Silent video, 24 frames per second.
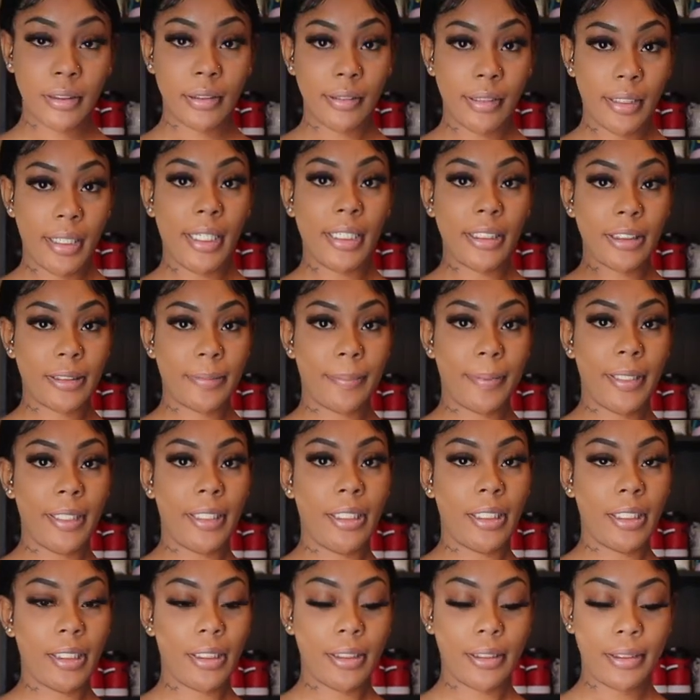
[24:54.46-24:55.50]
next
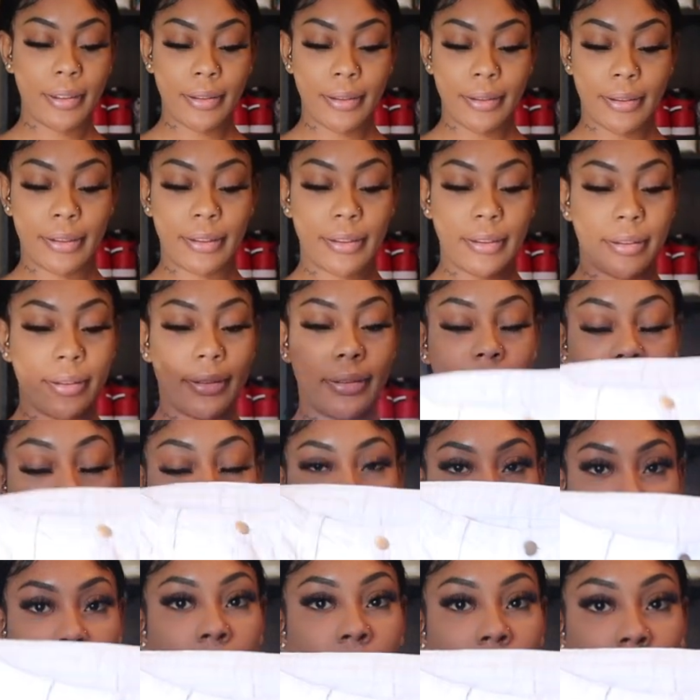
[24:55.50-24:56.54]
pants
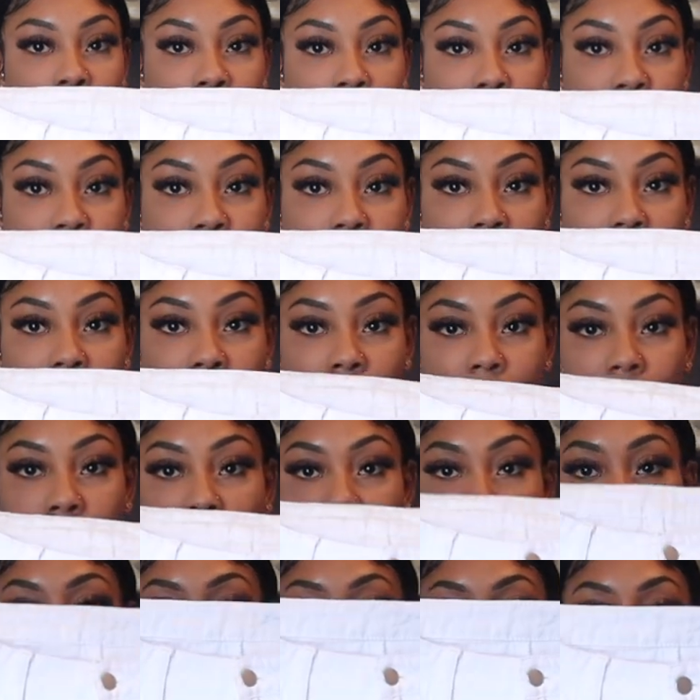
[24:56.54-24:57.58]
also
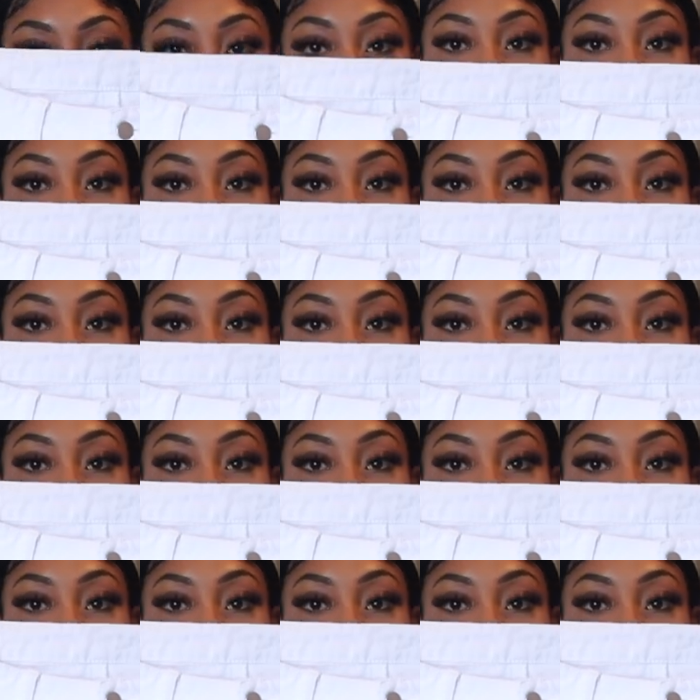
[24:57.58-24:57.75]
cute